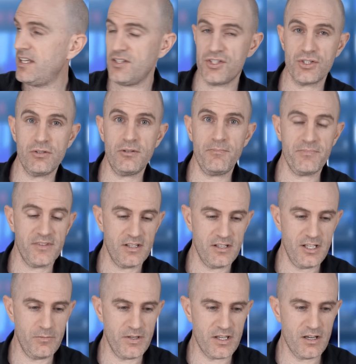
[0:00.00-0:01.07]
In short,
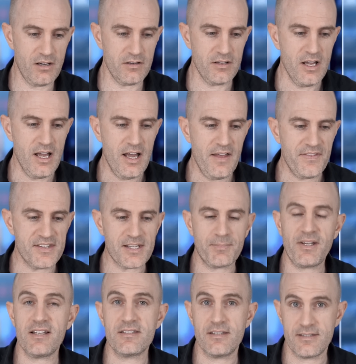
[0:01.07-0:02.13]
here we go. There's
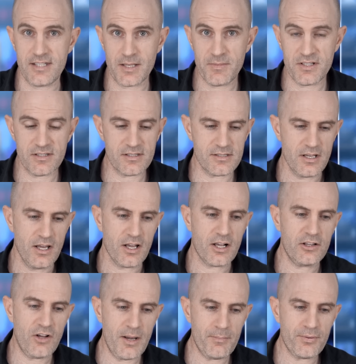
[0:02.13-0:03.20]
updates to segments,
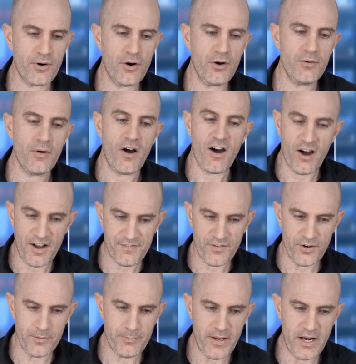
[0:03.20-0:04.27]
Climb Pro,
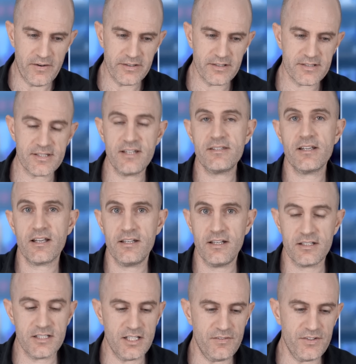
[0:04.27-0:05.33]
iPhone pairing, sensor
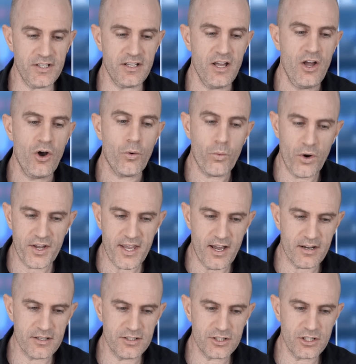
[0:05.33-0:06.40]
connectivity,
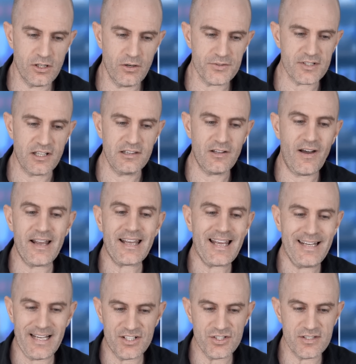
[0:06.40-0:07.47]
workout controls, light
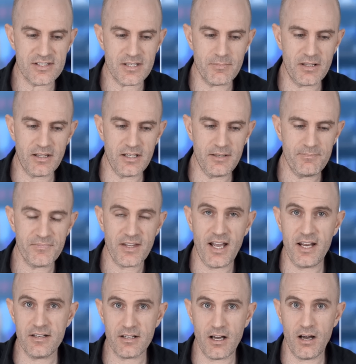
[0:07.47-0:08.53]
connection stability,
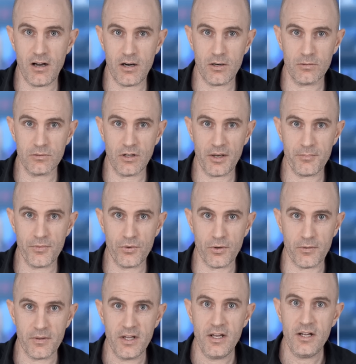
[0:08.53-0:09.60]
and a whole lot
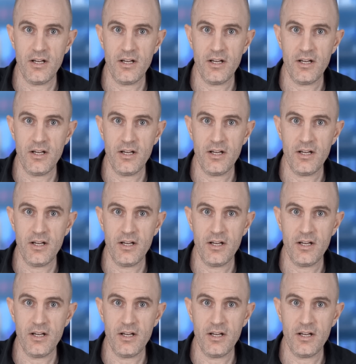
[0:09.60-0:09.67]
more.